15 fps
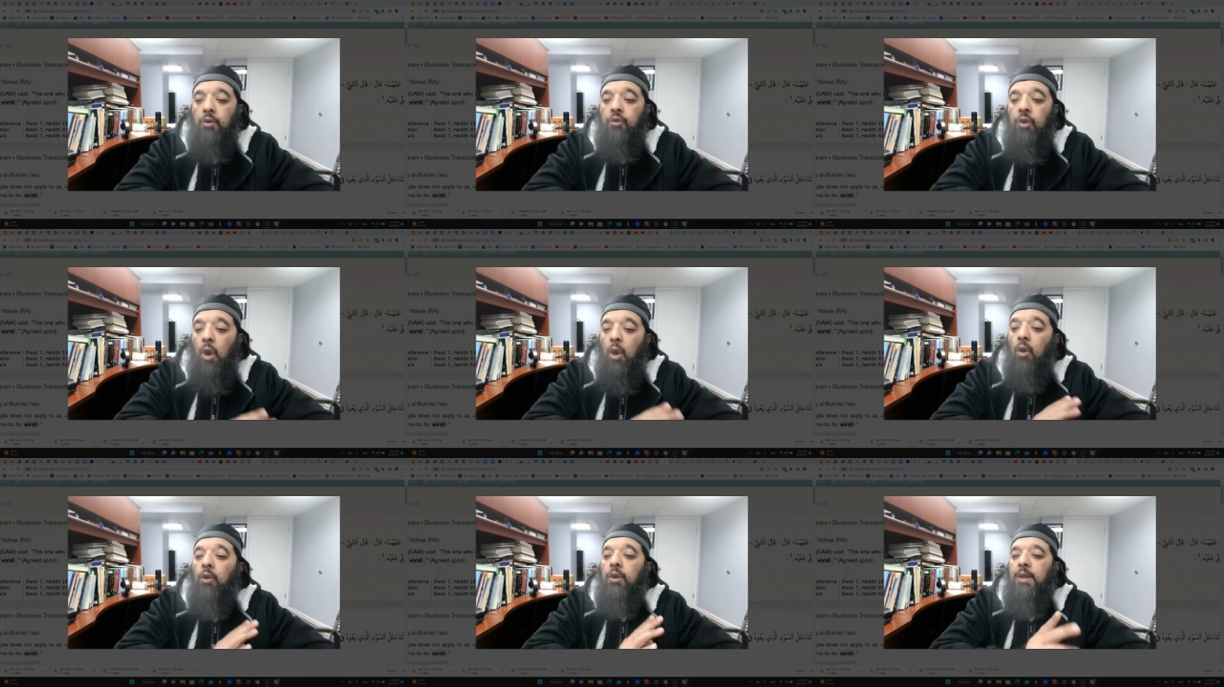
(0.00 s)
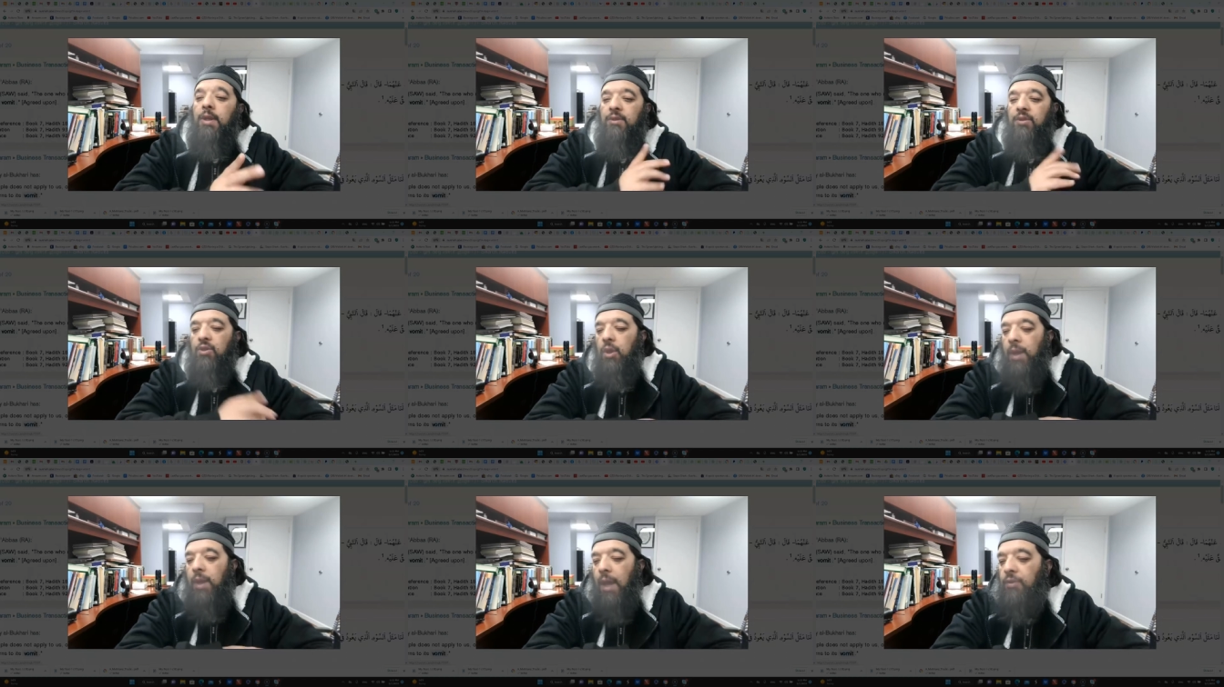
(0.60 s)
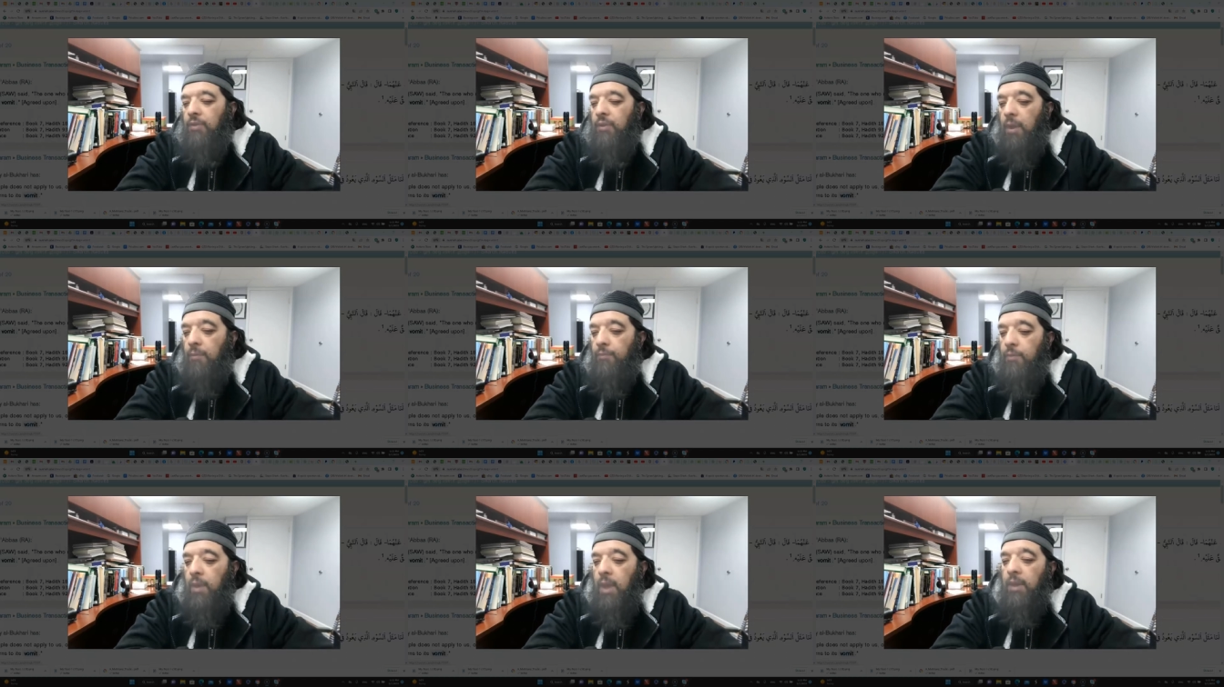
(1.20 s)
So let's look at
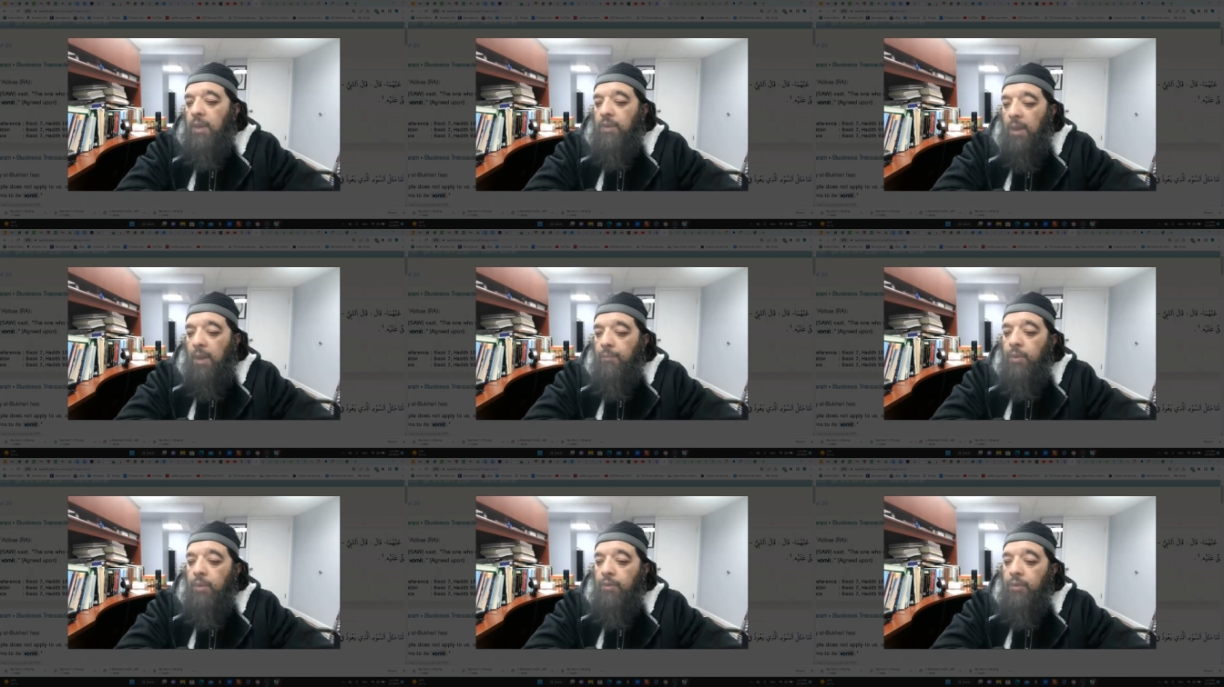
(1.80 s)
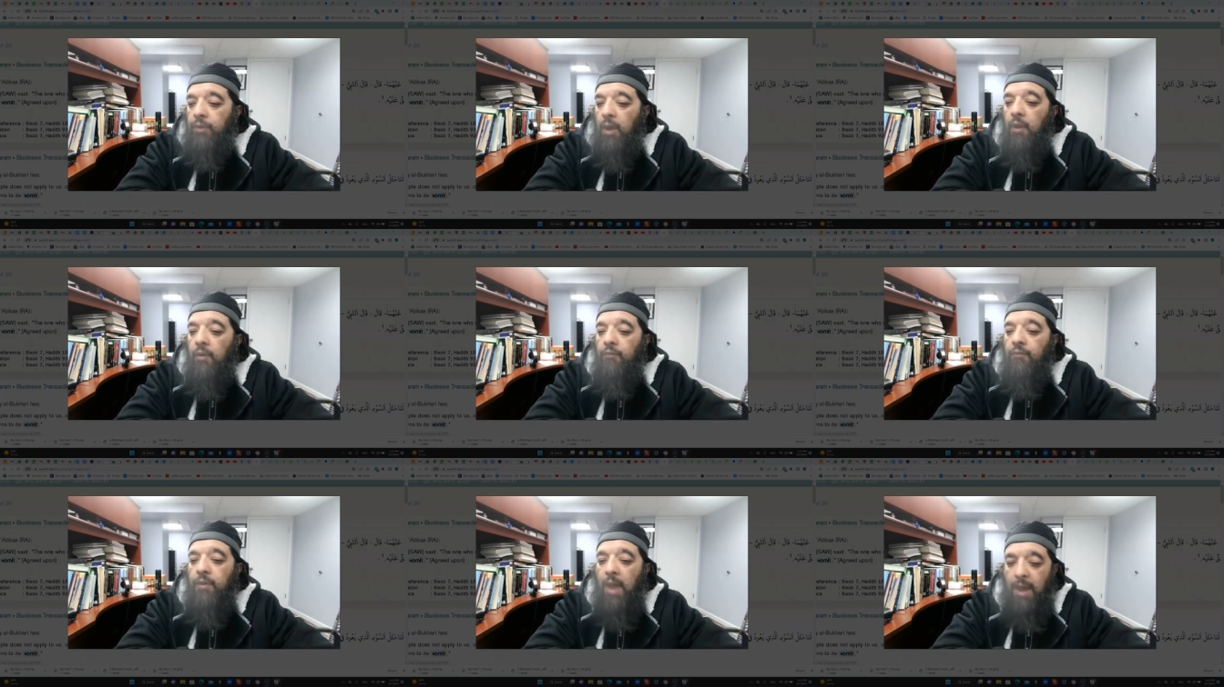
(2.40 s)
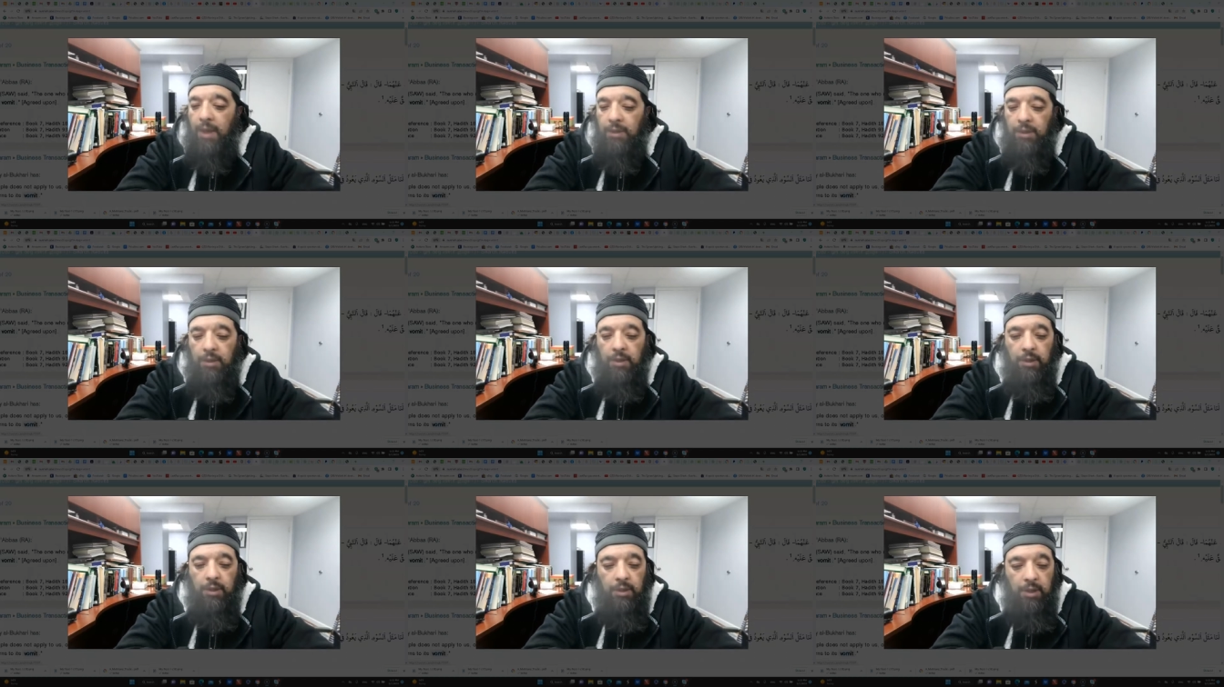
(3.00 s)
some examples of that
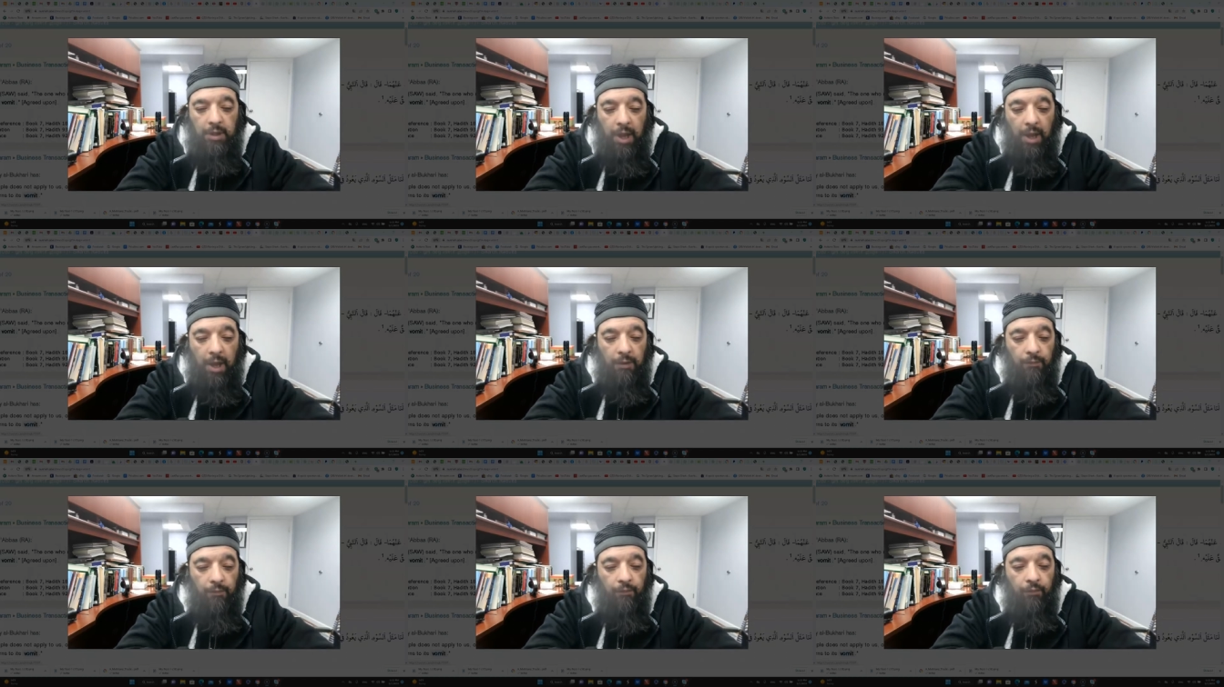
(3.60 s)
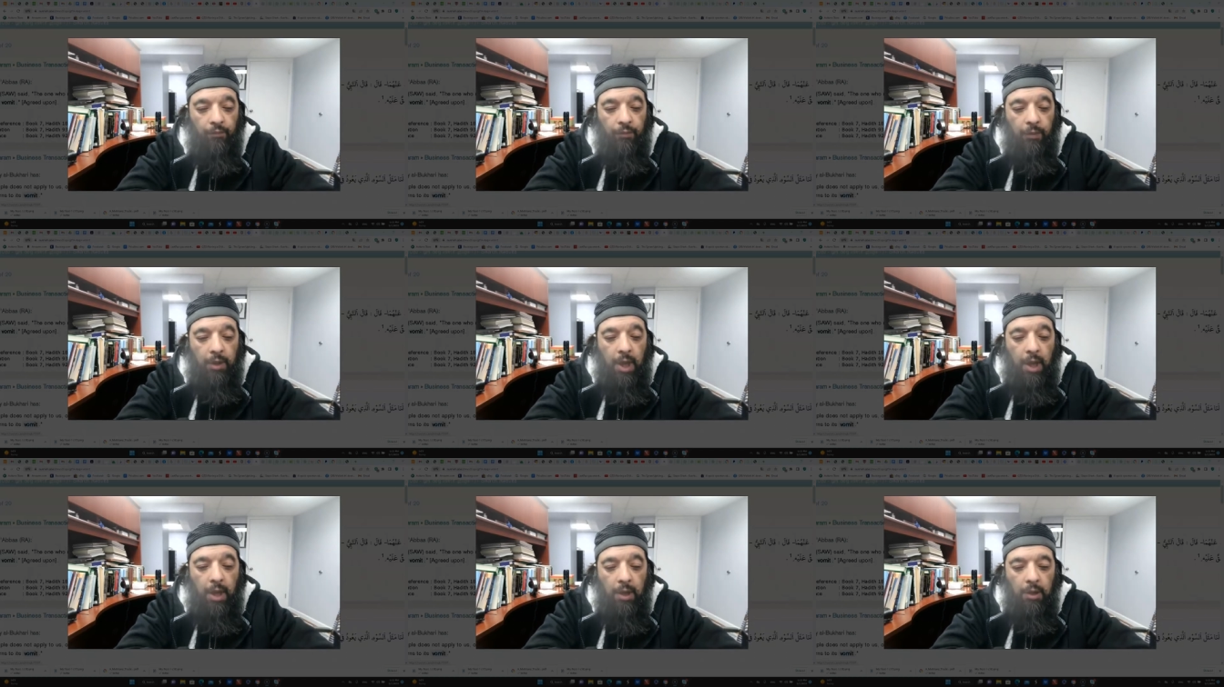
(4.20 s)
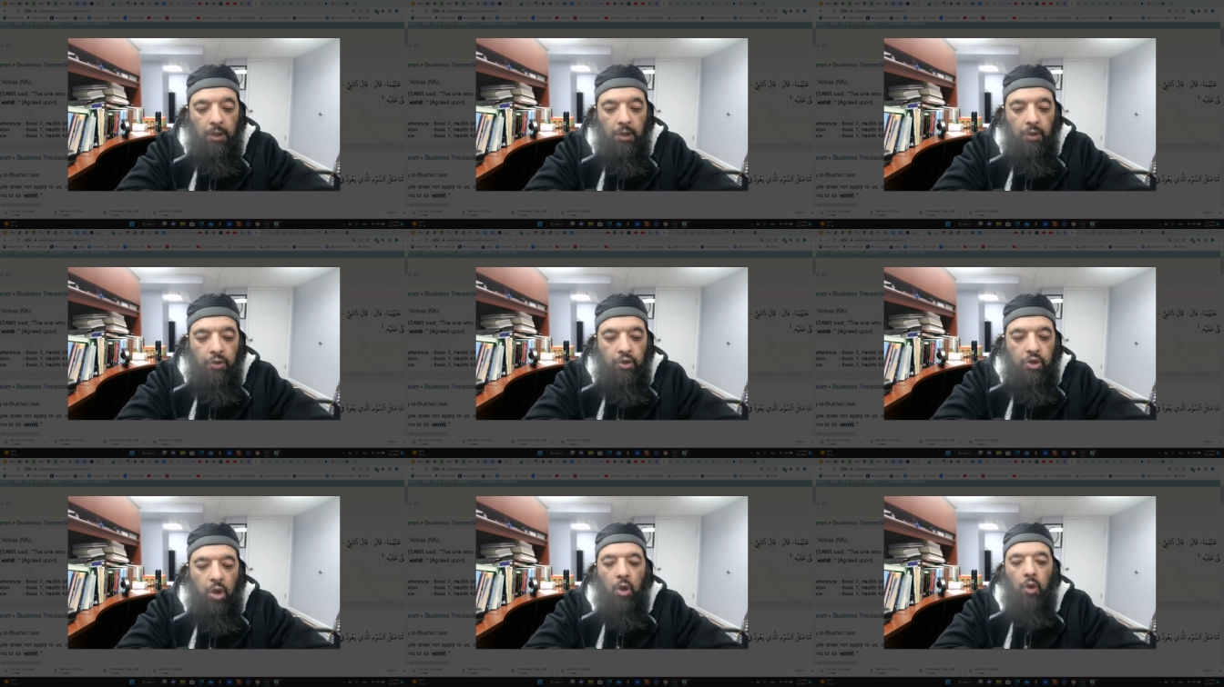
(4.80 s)
today. Okay,
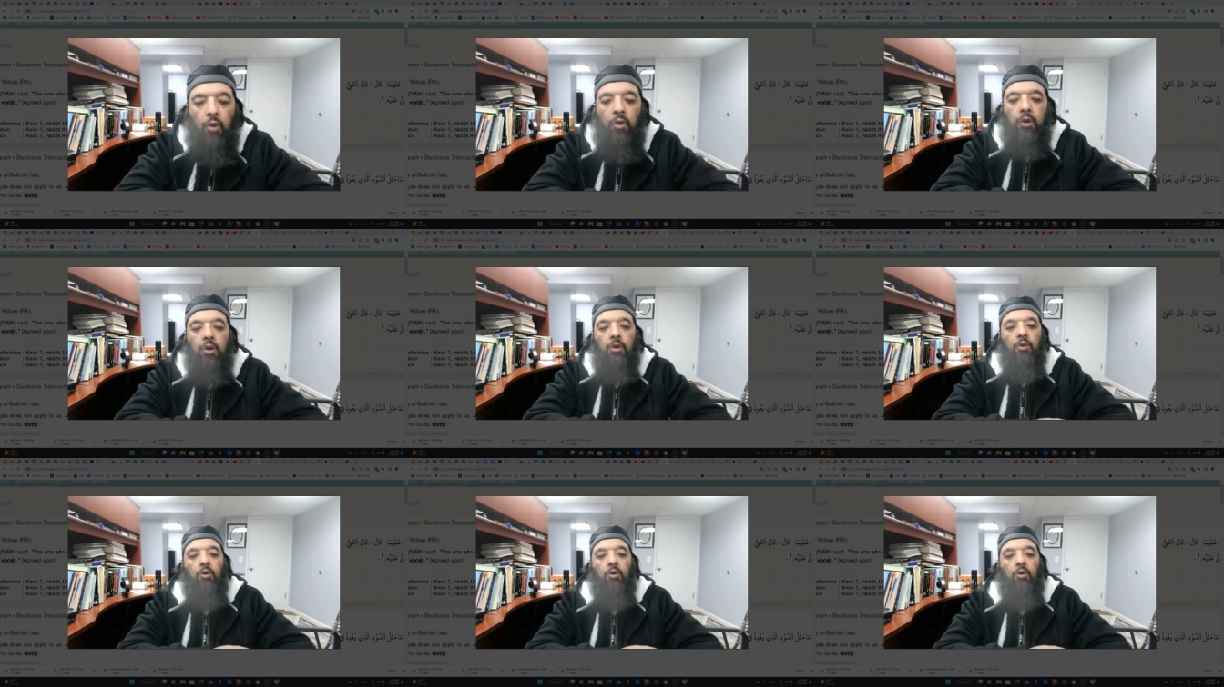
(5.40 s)
so